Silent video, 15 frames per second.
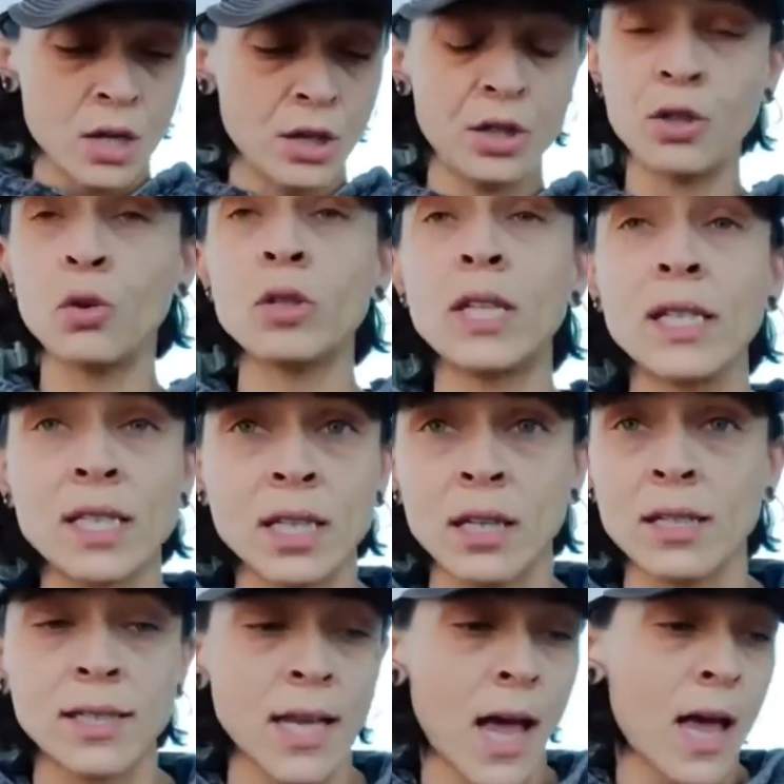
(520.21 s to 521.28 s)
using
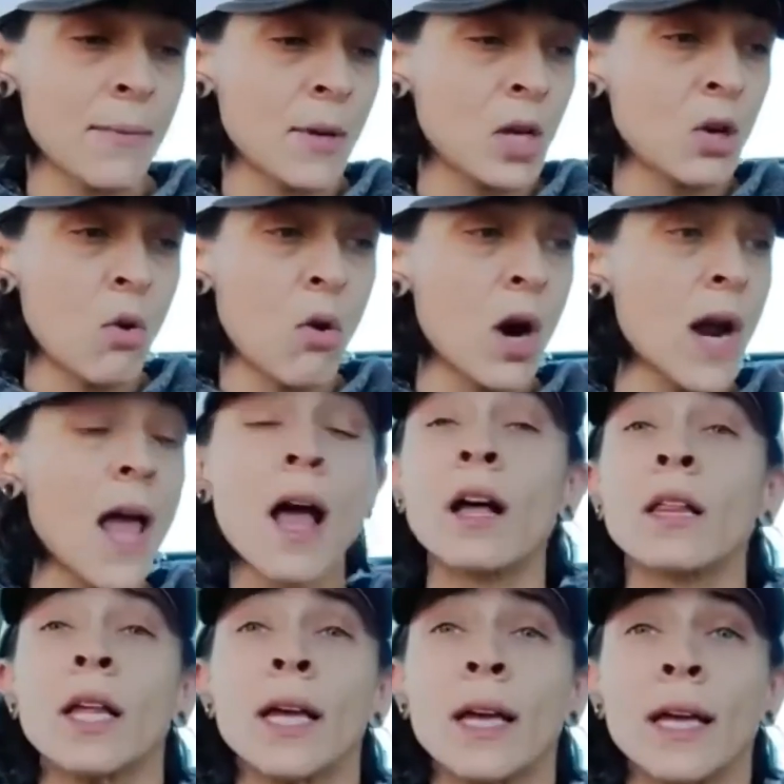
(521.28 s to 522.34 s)
psilocybin or
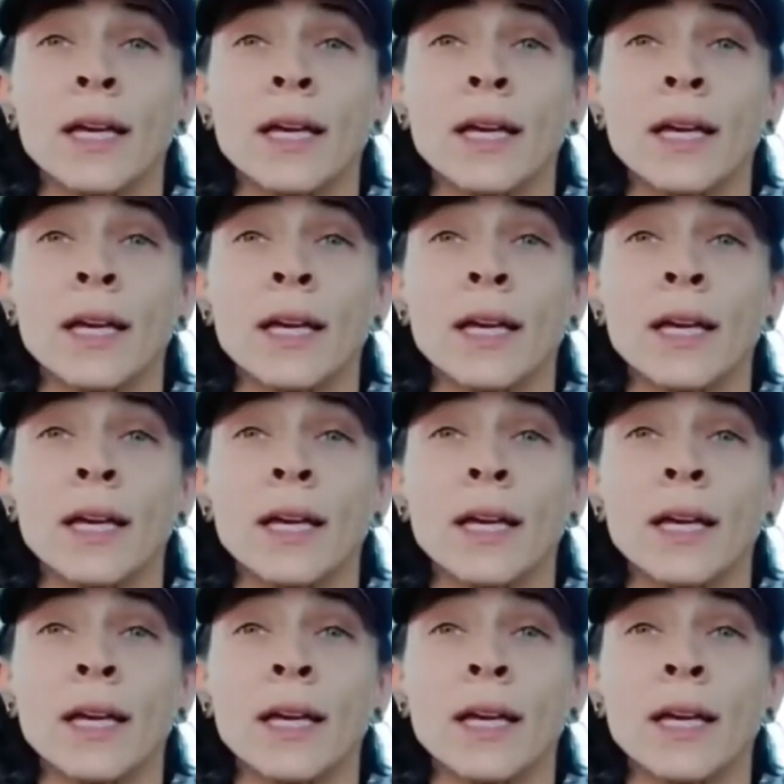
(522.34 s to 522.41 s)
hell,